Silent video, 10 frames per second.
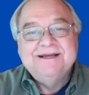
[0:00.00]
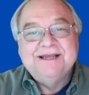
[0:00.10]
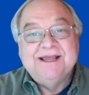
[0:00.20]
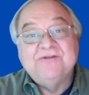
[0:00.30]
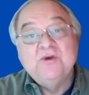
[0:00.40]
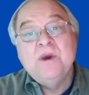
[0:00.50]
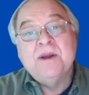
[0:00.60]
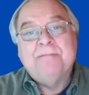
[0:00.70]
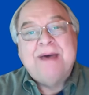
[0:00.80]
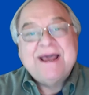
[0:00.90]
If you want to
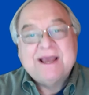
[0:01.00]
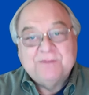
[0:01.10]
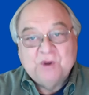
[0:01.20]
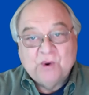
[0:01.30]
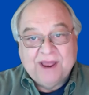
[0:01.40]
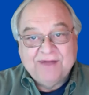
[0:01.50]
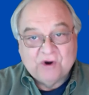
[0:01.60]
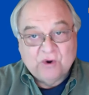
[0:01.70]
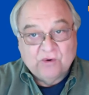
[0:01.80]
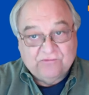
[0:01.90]
back up your
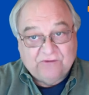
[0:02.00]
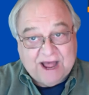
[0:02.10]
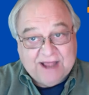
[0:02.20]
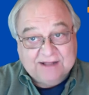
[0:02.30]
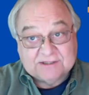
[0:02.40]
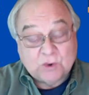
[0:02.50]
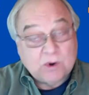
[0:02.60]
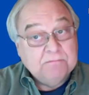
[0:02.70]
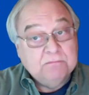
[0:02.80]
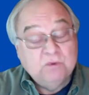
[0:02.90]
Evernote files
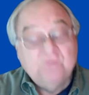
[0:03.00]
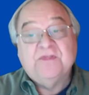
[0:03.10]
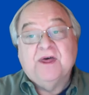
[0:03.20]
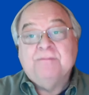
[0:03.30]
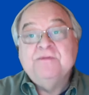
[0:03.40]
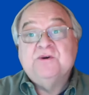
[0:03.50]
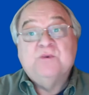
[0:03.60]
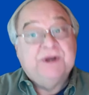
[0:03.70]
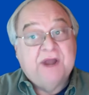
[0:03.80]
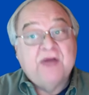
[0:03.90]
or move them to
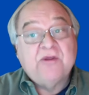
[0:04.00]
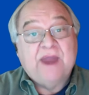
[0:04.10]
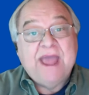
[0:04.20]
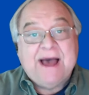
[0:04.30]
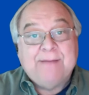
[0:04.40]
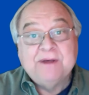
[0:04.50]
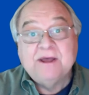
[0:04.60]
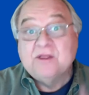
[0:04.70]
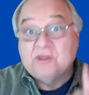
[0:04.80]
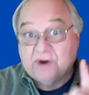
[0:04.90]
another app,
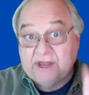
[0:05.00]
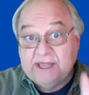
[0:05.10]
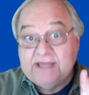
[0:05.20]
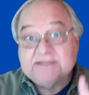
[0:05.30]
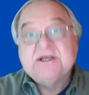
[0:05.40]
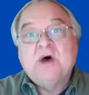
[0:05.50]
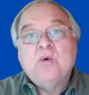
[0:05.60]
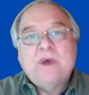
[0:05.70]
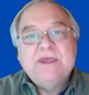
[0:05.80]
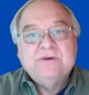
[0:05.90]
there is a
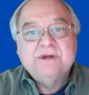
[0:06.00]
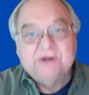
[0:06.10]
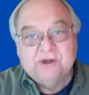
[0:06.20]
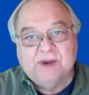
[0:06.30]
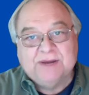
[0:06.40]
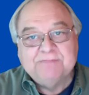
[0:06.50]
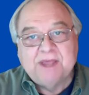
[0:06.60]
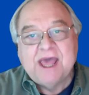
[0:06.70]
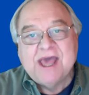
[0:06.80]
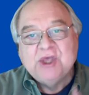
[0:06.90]
way you can do it.
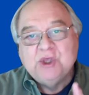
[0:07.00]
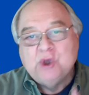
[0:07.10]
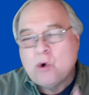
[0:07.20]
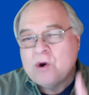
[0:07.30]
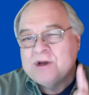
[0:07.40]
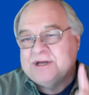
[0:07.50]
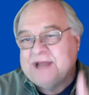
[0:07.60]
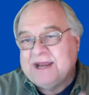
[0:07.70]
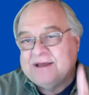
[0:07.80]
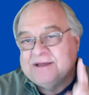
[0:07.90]
Your
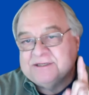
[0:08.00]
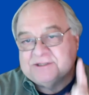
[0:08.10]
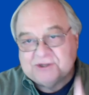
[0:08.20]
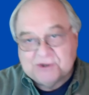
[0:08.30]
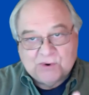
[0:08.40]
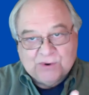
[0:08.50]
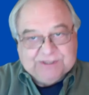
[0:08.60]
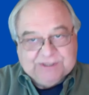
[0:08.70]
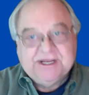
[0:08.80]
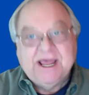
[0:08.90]
data is
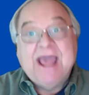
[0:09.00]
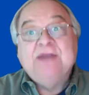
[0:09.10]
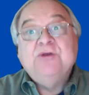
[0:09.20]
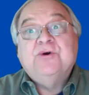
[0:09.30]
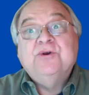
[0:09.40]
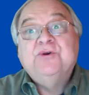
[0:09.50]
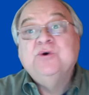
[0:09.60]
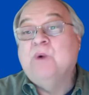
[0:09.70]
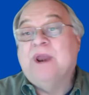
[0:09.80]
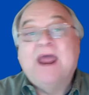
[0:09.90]
yours, and you can
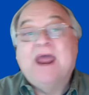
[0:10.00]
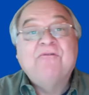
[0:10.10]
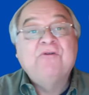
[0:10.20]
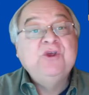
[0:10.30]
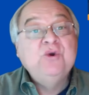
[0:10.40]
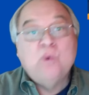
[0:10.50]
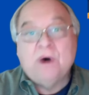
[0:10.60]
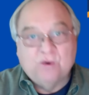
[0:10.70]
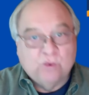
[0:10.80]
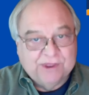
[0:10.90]
do whatever you
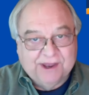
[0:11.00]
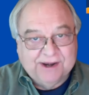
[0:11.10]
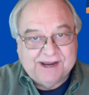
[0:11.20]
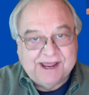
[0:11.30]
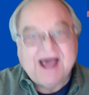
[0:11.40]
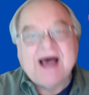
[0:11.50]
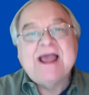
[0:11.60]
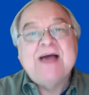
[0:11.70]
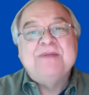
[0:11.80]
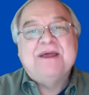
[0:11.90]
want with it. Hi,
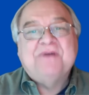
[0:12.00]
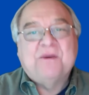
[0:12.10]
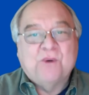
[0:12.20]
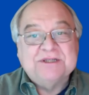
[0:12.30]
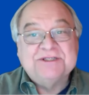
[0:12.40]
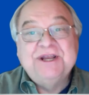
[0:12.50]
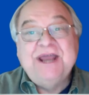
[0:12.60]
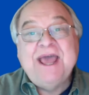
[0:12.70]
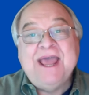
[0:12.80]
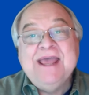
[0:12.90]
I'm Dave Edwards.
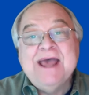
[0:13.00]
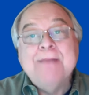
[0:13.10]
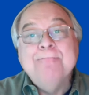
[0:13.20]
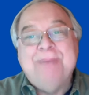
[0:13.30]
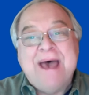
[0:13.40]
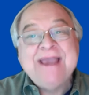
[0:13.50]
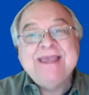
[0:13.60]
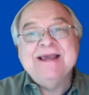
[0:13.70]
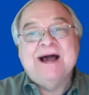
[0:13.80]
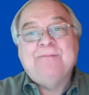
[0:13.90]
Today,
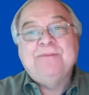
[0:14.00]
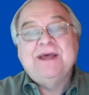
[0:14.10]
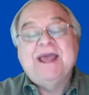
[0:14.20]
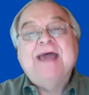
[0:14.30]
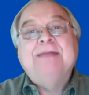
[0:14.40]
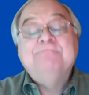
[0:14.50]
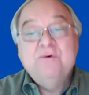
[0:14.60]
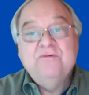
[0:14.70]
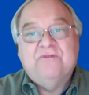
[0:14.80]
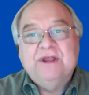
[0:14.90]
backing up and
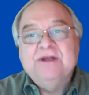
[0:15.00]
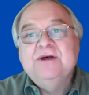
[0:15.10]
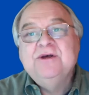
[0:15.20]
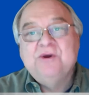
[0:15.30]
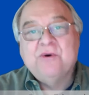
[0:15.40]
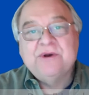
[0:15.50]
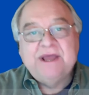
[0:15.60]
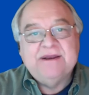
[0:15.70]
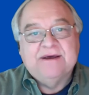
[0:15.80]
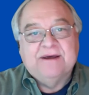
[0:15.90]
moving your
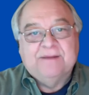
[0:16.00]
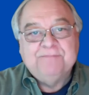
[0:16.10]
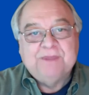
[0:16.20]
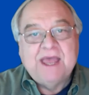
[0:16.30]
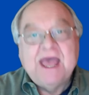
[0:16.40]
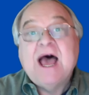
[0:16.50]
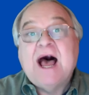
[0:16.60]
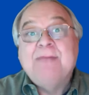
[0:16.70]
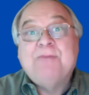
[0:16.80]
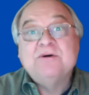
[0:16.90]
data.
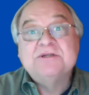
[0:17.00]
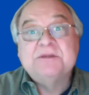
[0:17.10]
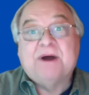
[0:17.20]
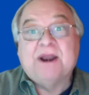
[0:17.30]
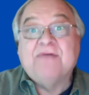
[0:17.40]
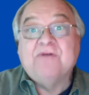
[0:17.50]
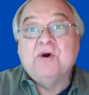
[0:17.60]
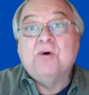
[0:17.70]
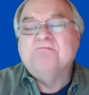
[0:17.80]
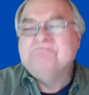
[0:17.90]
I post about
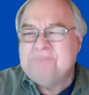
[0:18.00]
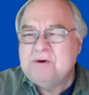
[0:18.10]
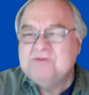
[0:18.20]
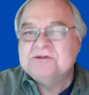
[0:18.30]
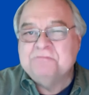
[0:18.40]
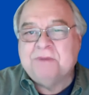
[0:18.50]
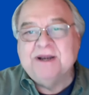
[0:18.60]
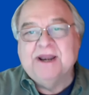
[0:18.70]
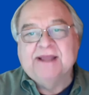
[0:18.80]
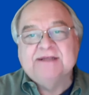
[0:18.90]
Evernote most
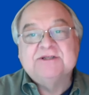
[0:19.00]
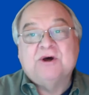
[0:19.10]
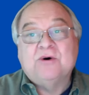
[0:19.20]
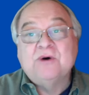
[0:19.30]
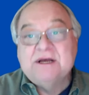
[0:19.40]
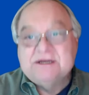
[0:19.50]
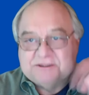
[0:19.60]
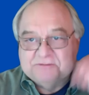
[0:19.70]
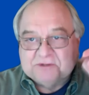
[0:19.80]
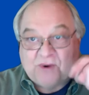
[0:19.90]
Mondays, so
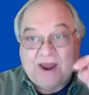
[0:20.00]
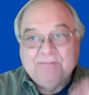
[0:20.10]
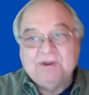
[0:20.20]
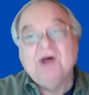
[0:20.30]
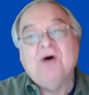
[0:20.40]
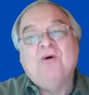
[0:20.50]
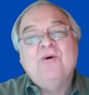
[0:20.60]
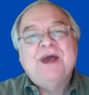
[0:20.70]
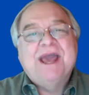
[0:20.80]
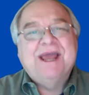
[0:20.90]
subscribe below
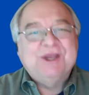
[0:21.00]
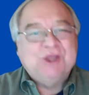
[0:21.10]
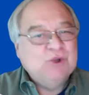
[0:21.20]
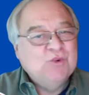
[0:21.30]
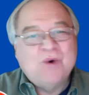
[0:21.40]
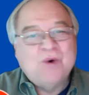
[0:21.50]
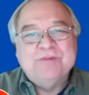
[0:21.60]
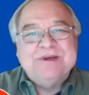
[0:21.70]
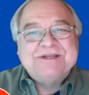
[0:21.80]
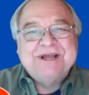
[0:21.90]
and you won't
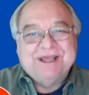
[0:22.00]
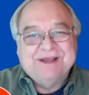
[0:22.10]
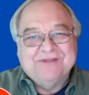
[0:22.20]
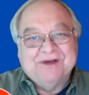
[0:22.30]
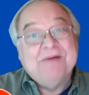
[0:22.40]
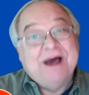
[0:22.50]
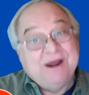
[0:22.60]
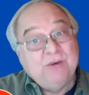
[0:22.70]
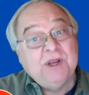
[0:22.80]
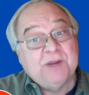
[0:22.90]
miss any of them. I'd
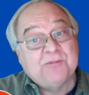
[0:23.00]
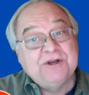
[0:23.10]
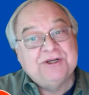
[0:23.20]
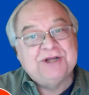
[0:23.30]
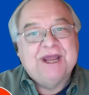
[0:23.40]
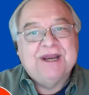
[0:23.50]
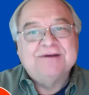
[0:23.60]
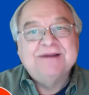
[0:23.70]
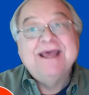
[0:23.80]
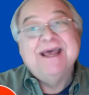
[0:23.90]
really appreciate it,
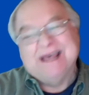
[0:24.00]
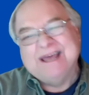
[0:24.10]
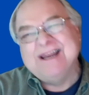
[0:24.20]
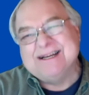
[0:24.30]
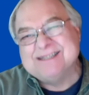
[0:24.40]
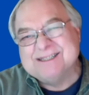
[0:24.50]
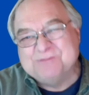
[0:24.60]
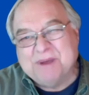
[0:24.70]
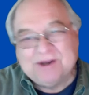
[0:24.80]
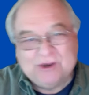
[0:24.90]
and I
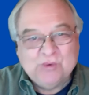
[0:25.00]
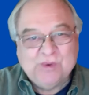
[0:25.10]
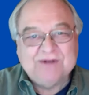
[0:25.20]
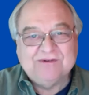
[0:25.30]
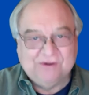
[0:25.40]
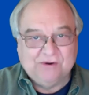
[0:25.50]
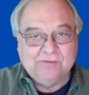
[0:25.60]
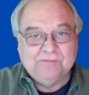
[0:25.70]
suspect you will too.